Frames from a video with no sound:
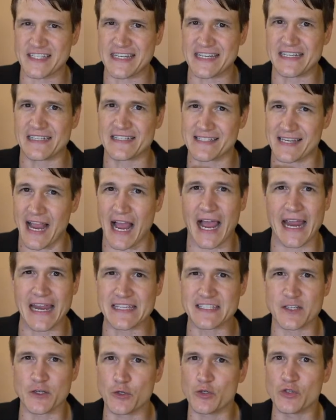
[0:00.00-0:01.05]
seen is
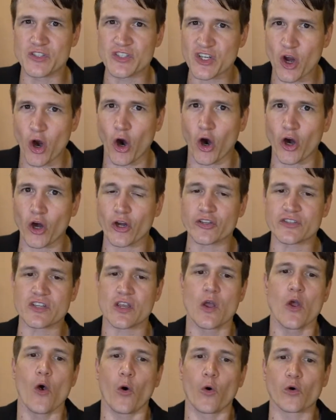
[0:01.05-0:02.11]
iTunes cards
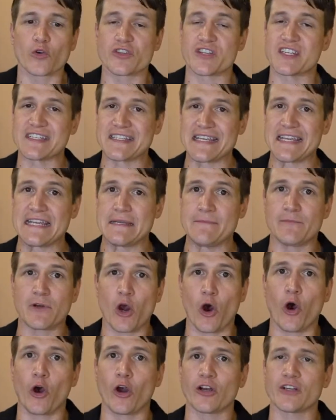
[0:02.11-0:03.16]
or Steam
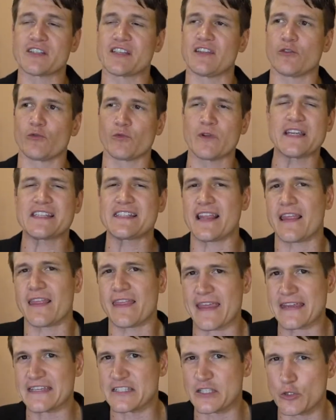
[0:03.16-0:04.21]
cards. And the reason that
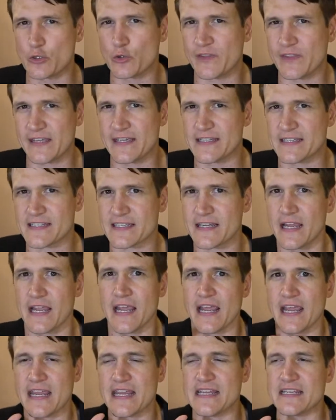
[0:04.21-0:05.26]
they do this
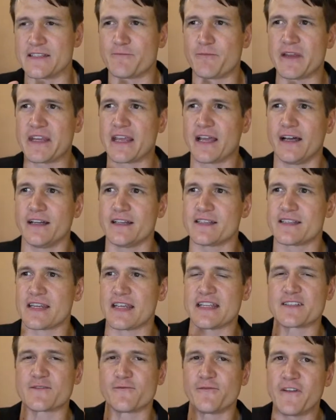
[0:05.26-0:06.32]
is because
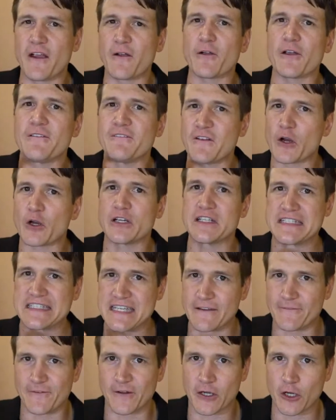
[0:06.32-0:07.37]
it's very, very
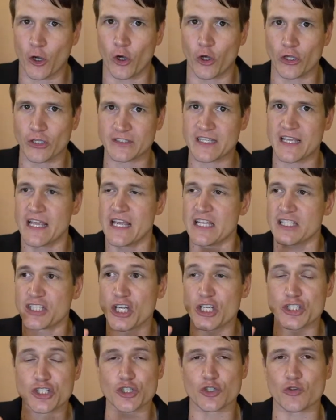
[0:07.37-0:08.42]
difficult
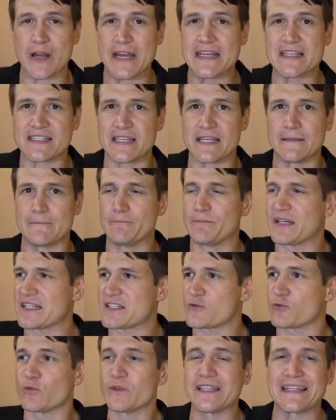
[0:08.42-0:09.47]
to trace it, but
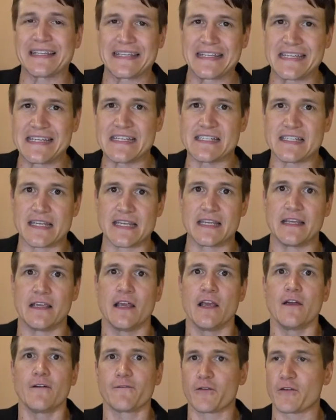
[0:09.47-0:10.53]
it's really easy
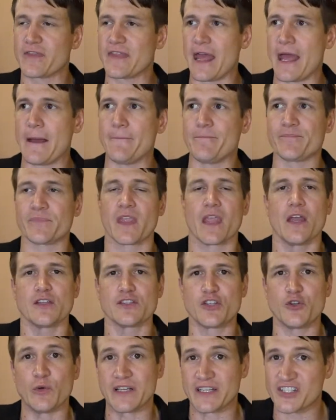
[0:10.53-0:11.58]
for them
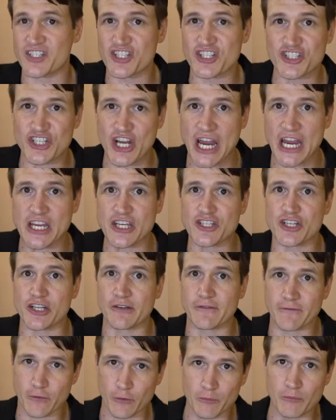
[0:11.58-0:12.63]
to exchange
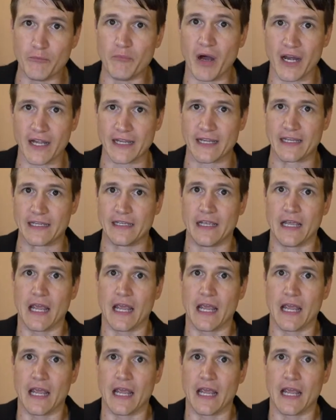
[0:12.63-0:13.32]
it for money.